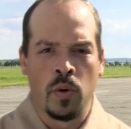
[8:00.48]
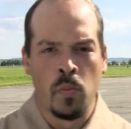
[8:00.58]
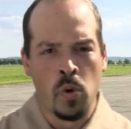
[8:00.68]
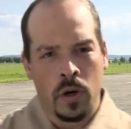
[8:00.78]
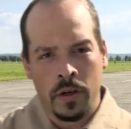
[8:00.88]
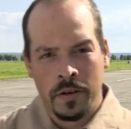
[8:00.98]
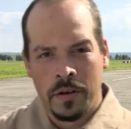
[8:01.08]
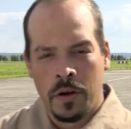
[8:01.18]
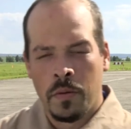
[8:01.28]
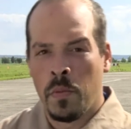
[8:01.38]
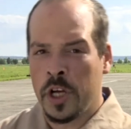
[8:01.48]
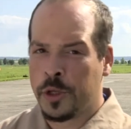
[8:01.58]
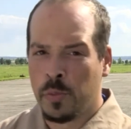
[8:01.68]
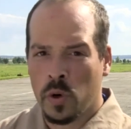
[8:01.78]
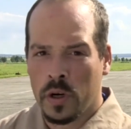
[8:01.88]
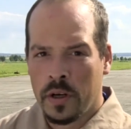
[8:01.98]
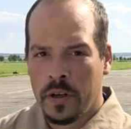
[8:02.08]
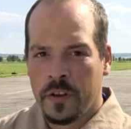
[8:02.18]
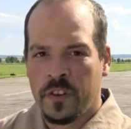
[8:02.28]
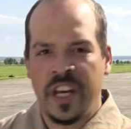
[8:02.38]
more, much more.
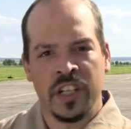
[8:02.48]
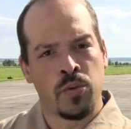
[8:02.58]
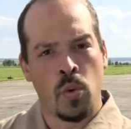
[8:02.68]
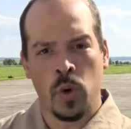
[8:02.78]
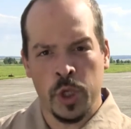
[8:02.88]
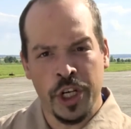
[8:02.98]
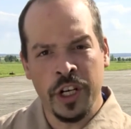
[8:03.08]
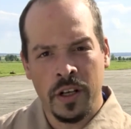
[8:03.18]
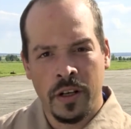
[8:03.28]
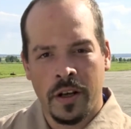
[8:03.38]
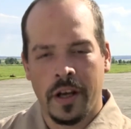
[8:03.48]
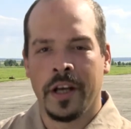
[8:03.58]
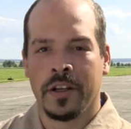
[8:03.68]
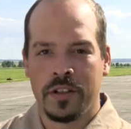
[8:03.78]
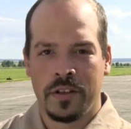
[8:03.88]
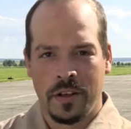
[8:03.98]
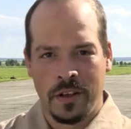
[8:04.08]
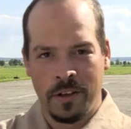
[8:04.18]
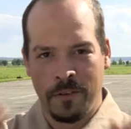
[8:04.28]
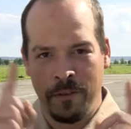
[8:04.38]
Thanks for watching and
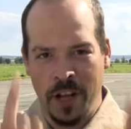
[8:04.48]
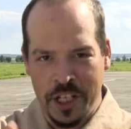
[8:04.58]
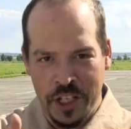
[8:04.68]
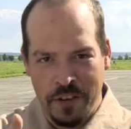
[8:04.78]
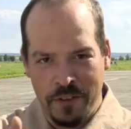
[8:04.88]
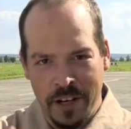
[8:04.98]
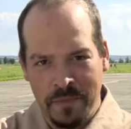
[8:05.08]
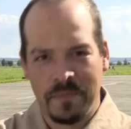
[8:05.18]
fly safely.